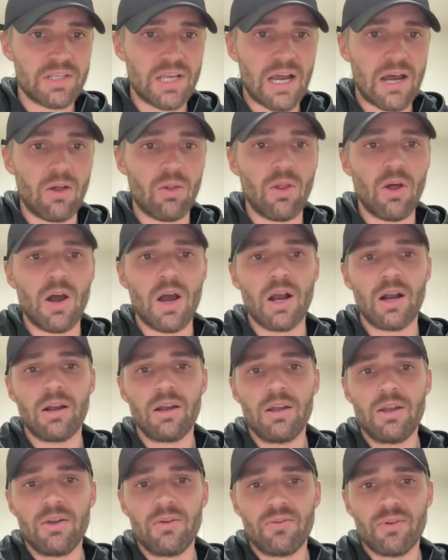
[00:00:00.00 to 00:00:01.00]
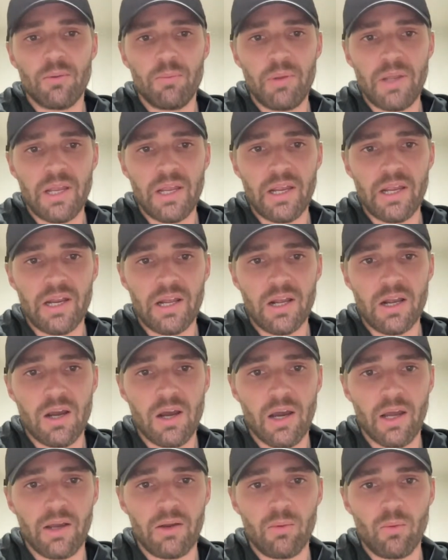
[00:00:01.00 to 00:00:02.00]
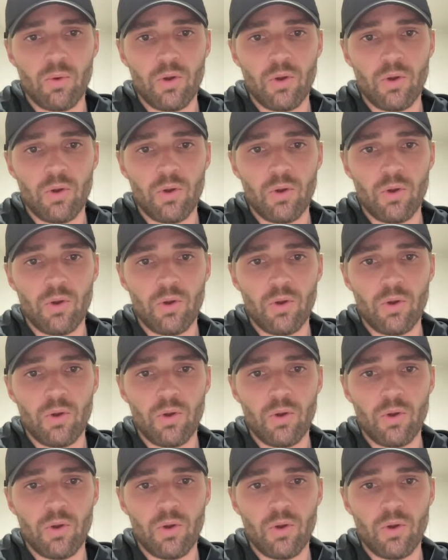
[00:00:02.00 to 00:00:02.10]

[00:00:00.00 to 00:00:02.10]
how long from being in a cut